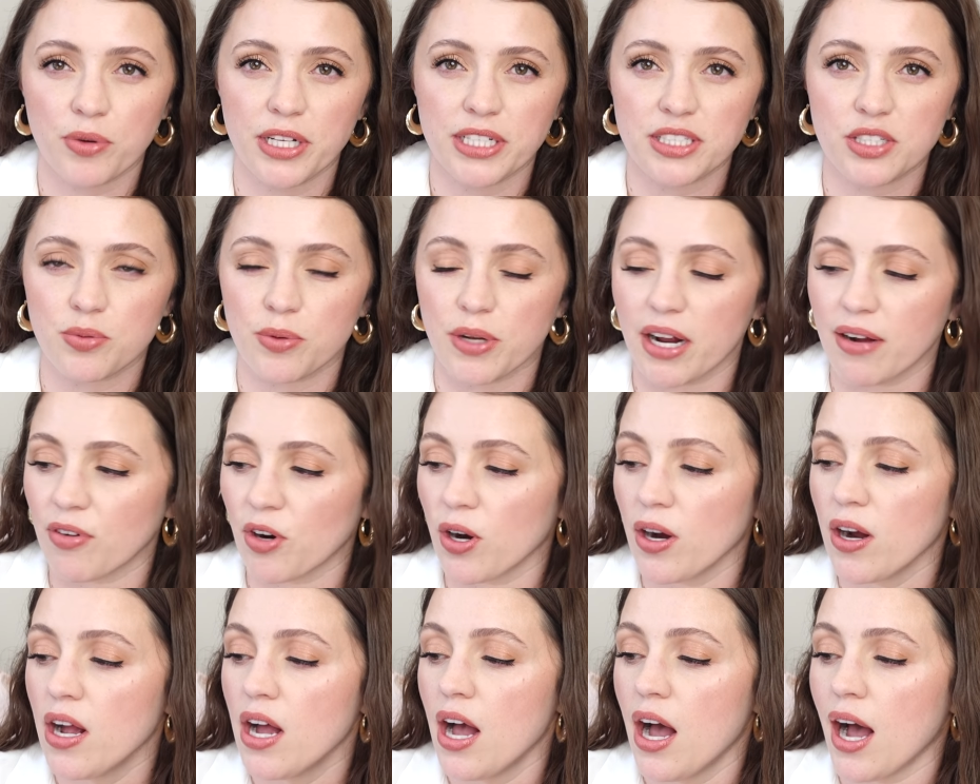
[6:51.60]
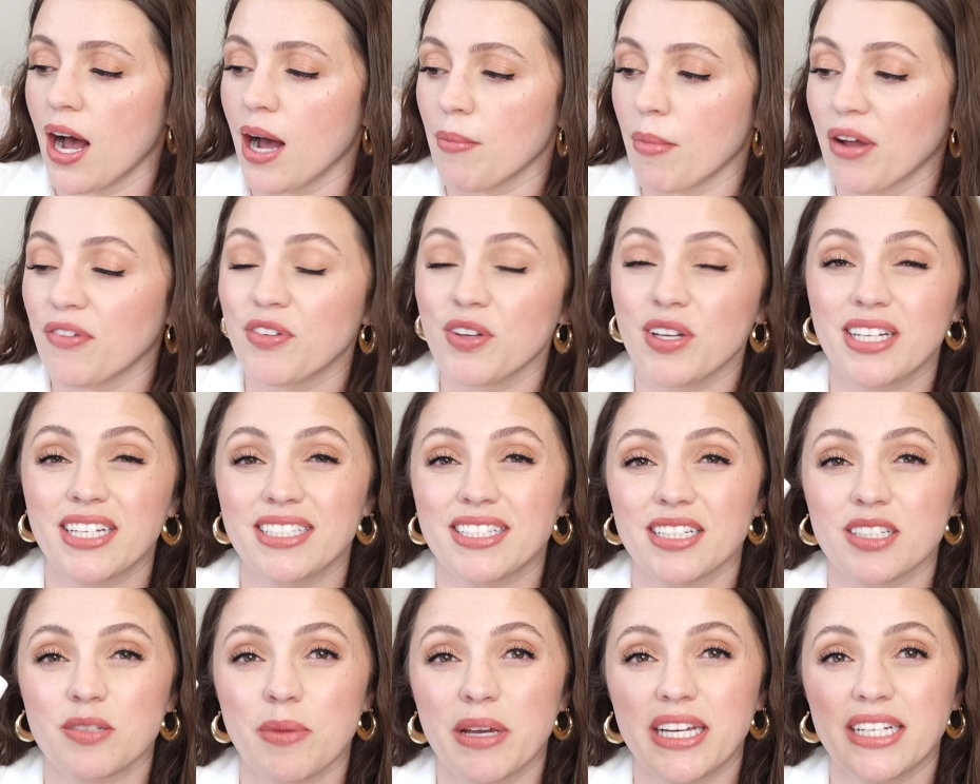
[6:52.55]
rinse, whatever. Um, I feel like it
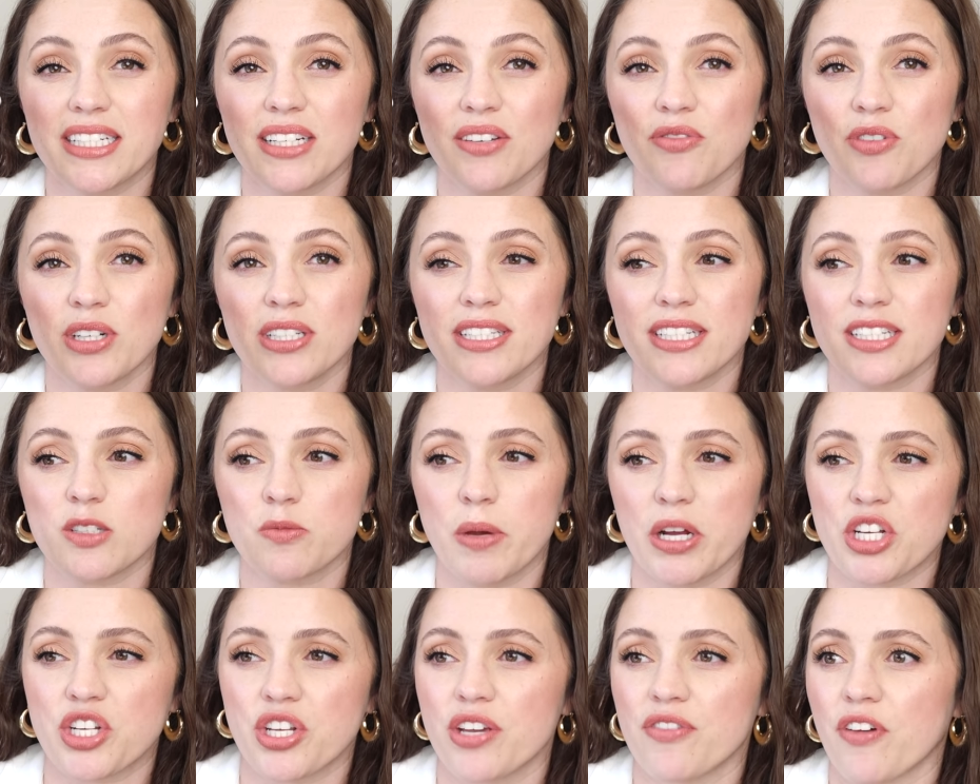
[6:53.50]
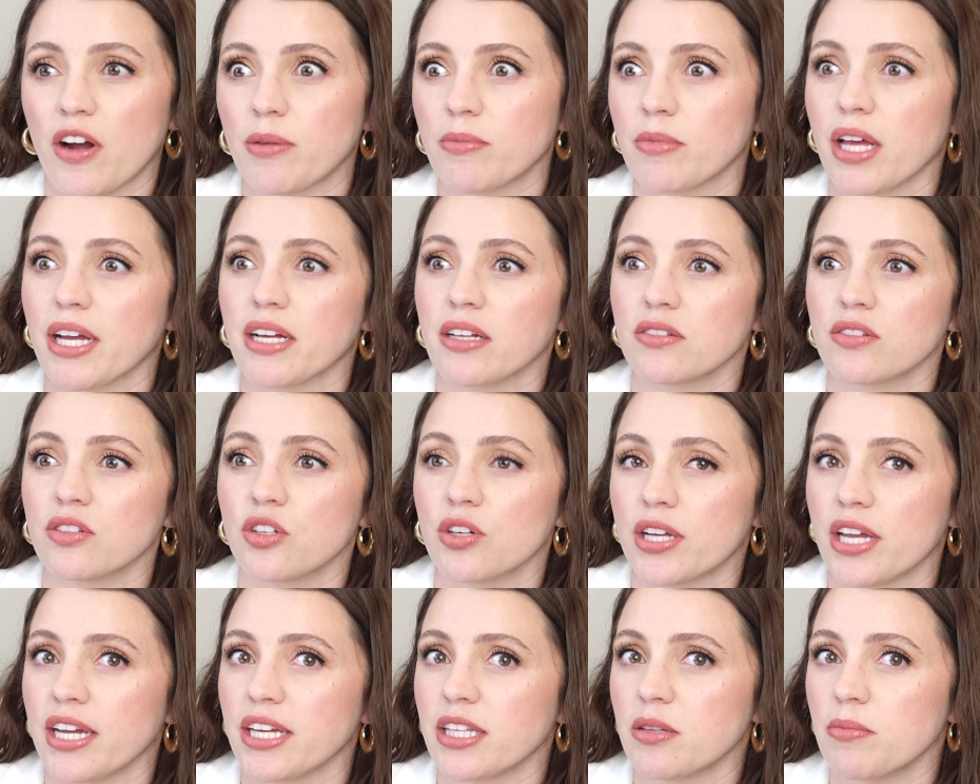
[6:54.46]
does make a difference, especially if I'm like
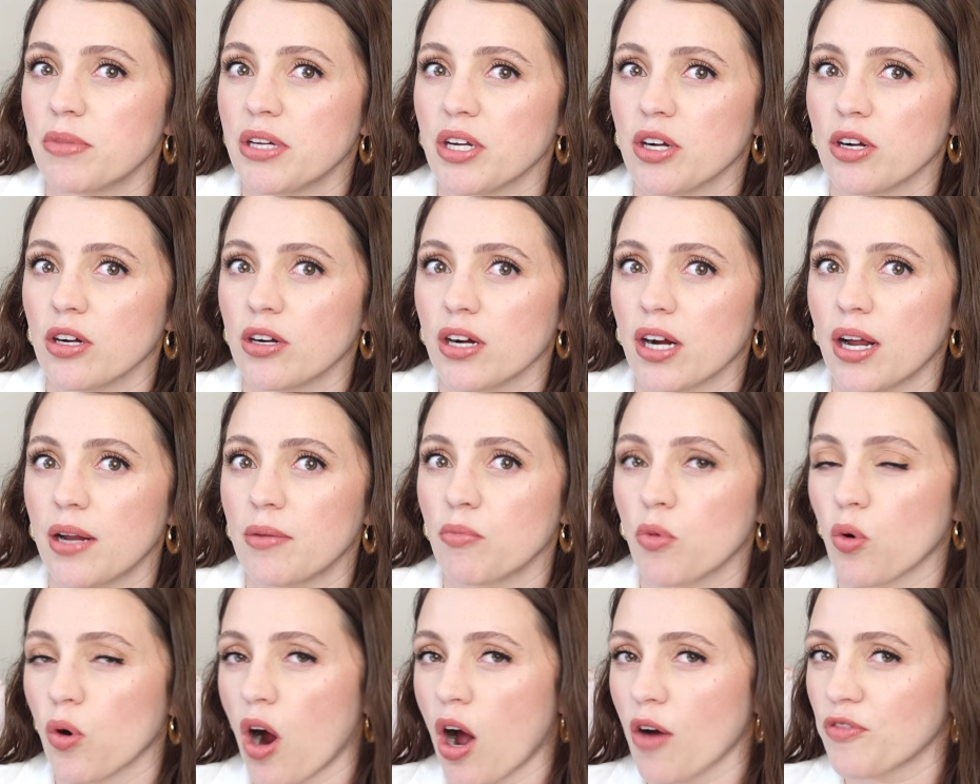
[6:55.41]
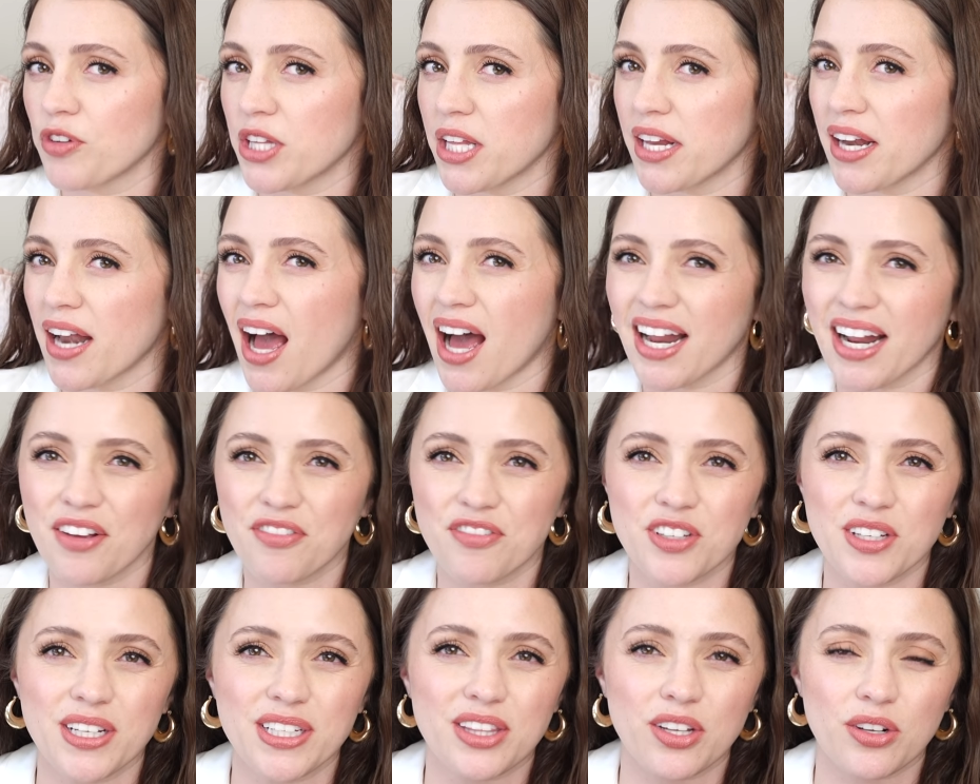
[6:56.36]
looking in the mirror, and more often than not, I
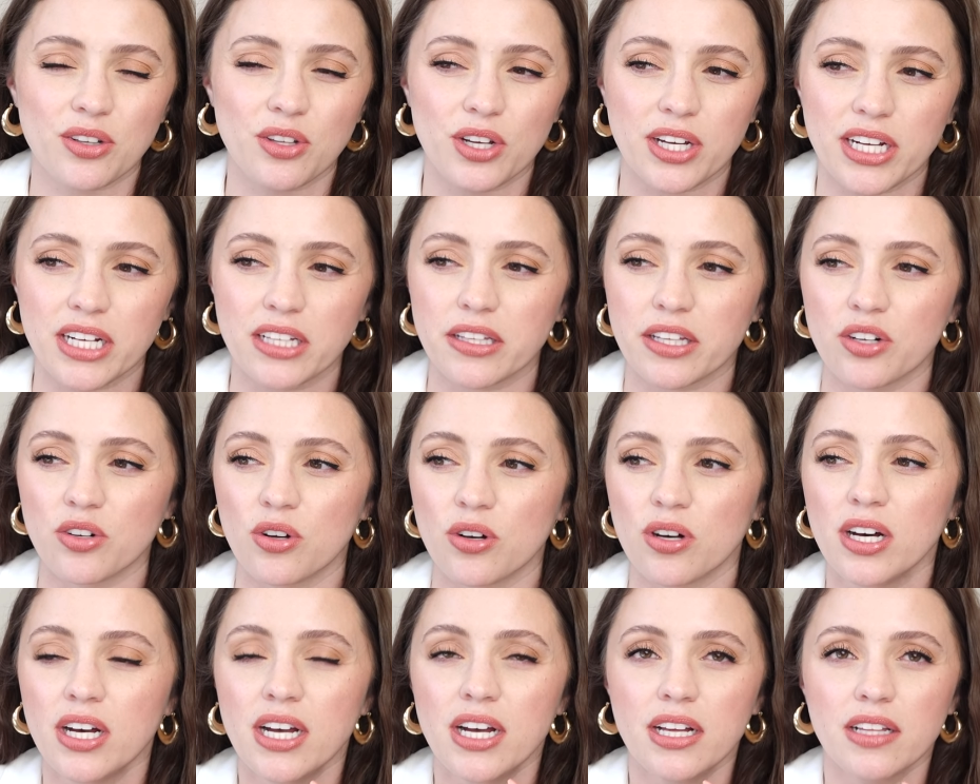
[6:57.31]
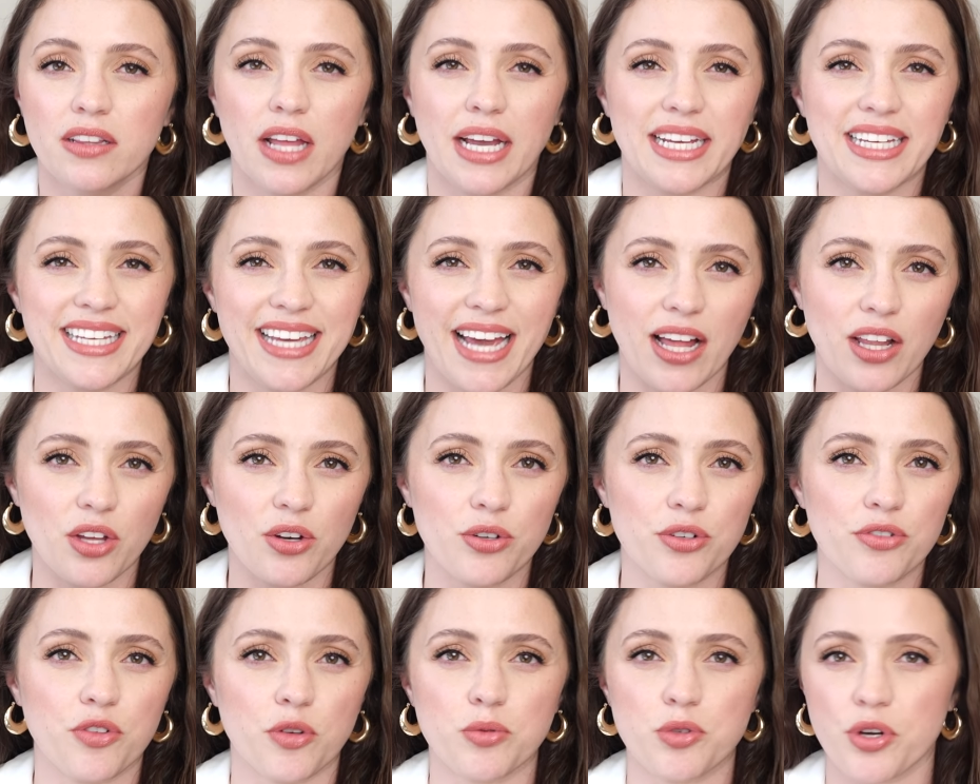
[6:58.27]
feel like they're looking a little like
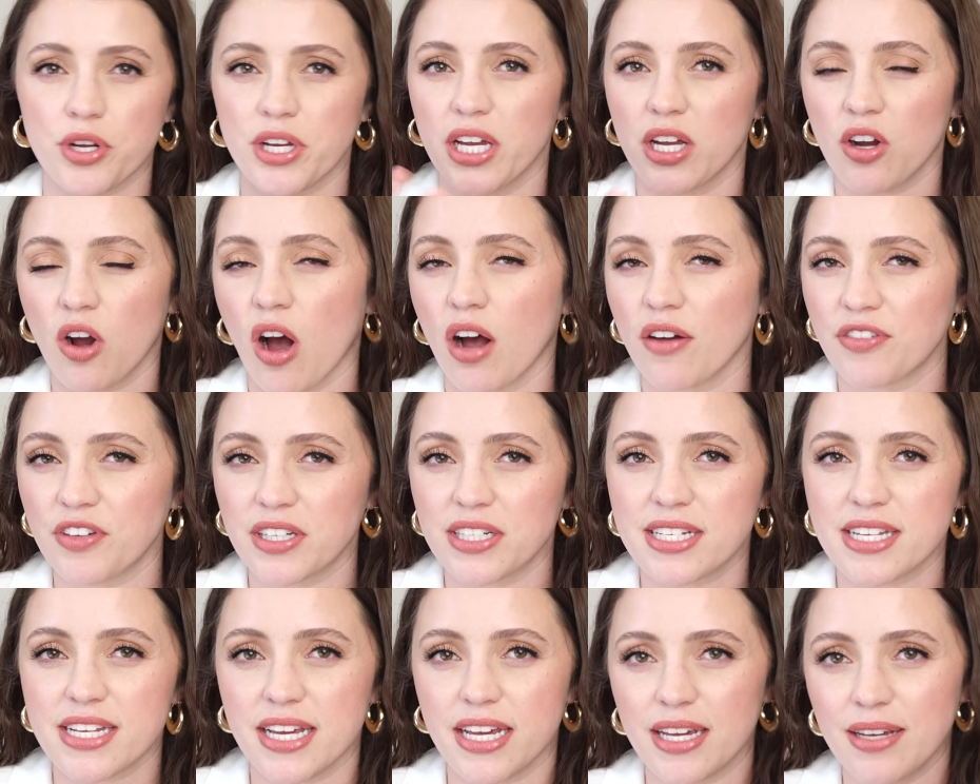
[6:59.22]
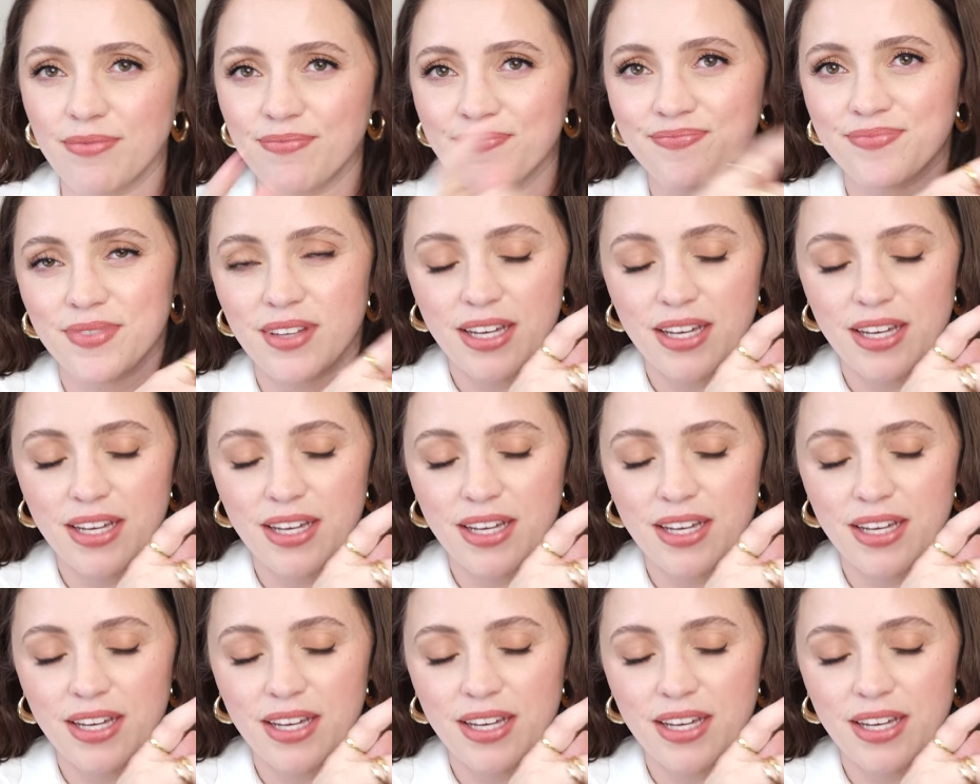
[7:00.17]
yellowed from drinking coffee and tea.